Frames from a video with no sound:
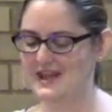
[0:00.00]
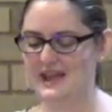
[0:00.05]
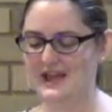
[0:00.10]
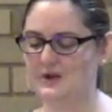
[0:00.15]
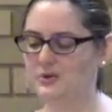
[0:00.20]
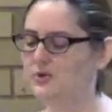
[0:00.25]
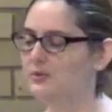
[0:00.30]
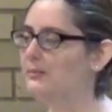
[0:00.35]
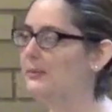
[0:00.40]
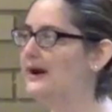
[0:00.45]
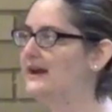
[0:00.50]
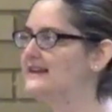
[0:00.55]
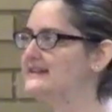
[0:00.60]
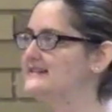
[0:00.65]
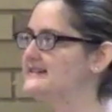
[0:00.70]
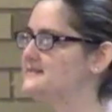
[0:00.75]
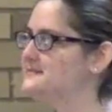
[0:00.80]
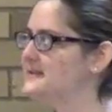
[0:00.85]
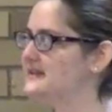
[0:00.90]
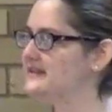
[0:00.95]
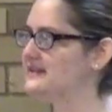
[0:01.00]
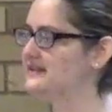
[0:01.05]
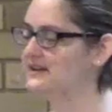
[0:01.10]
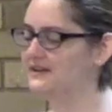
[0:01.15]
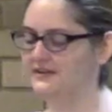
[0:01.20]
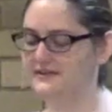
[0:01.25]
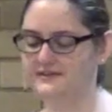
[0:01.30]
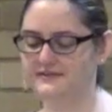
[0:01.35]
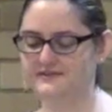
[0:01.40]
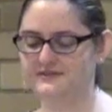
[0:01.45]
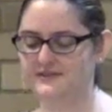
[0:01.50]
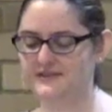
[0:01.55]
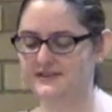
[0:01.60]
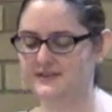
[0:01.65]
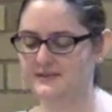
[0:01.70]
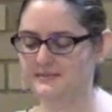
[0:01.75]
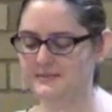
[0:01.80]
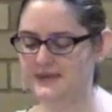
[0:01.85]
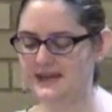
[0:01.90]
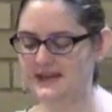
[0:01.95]
It reminds me of
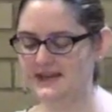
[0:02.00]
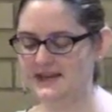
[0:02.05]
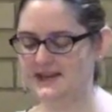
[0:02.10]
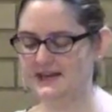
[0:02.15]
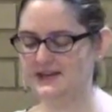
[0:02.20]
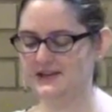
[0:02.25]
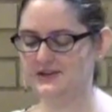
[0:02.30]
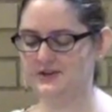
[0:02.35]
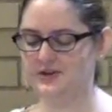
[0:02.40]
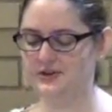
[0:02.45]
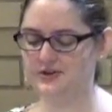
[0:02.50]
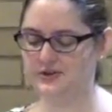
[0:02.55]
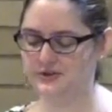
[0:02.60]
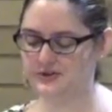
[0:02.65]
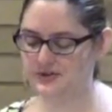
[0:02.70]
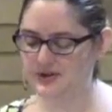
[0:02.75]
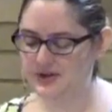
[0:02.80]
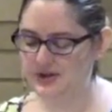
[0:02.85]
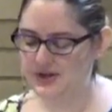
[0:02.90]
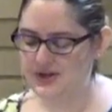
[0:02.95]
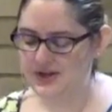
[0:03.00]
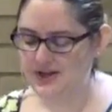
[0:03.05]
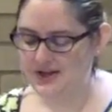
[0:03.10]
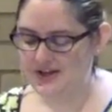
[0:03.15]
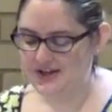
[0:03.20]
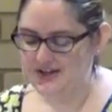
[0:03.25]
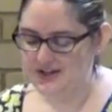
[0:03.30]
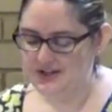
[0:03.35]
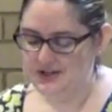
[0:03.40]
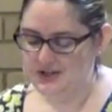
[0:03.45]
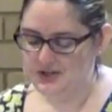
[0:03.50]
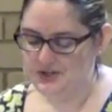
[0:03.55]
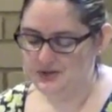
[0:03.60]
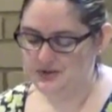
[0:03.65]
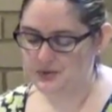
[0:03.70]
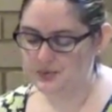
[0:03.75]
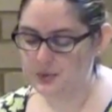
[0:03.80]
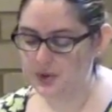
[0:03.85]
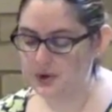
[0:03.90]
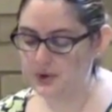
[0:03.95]
the man on
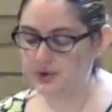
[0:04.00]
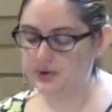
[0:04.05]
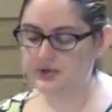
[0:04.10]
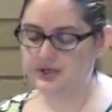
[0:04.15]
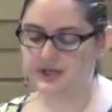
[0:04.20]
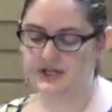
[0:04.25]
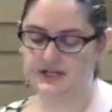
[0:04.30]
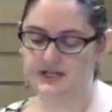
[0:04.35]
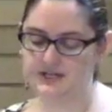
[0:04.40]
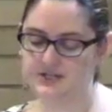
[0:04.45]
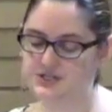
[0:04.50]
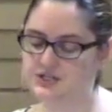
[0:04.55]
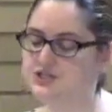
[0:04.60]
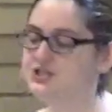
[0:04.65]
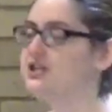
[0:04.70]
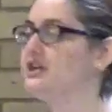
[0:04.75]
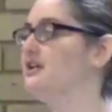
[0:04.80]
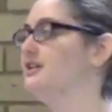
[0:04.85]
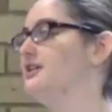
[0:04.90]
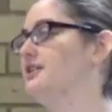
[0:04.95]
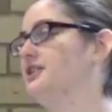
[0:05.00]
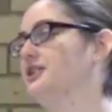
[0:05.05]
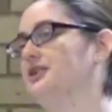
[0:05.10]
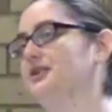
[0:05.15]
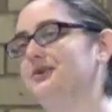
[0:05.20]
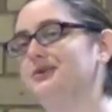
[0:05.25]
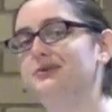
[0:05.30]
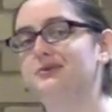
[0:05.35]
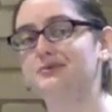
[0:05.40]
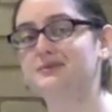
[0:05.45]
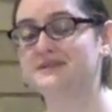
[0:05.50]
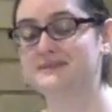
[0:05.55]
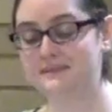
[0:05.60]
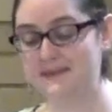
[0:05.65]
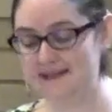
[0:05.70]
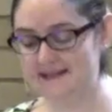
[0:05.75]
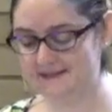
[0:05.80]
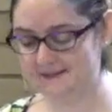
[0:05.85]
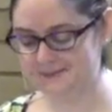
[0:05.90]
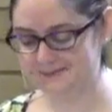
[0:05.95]
the road to Jericho who was
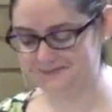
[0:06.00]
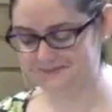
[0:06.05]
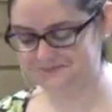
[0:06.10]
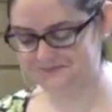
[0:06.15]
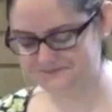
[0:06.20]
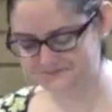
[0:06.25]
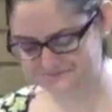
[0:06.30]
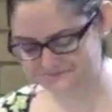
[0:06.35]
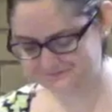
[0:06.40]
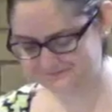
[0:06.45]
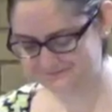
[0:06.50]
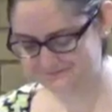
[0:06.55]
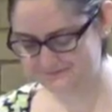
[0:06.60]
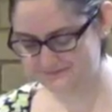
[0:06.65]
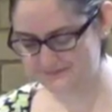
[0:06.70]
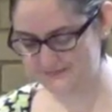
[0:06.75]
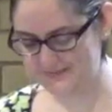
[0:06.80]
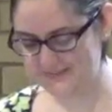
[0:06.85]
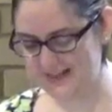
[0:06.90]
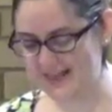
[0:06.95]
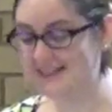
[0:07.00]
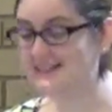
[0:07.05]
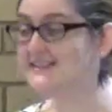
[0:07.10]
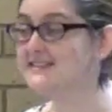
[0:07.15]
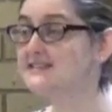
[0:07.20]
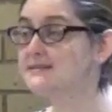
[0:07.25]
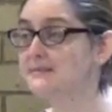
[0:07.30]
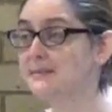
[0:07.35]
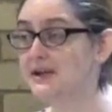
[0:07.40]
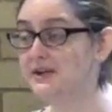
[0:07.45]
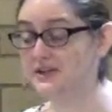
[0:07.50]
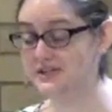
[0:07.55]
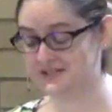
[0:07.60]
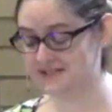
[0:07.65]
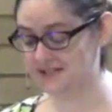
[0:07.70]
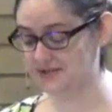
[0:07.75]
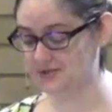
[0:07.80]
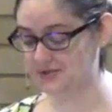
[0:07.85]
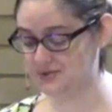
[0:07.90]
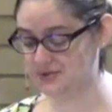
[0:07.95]
beaten, and the
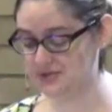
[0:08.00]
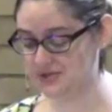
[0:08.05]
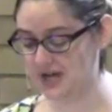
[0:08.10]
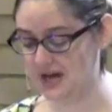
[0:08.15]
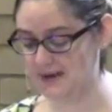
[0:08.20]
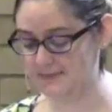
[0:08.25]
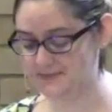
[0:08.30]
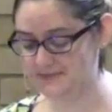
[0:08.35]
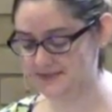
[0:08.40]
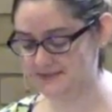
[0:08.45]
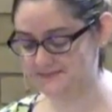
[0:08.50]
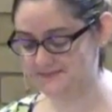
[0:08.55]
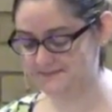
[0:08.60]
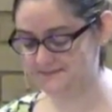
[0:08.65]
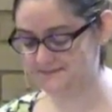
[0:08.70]
Samaritan who stopped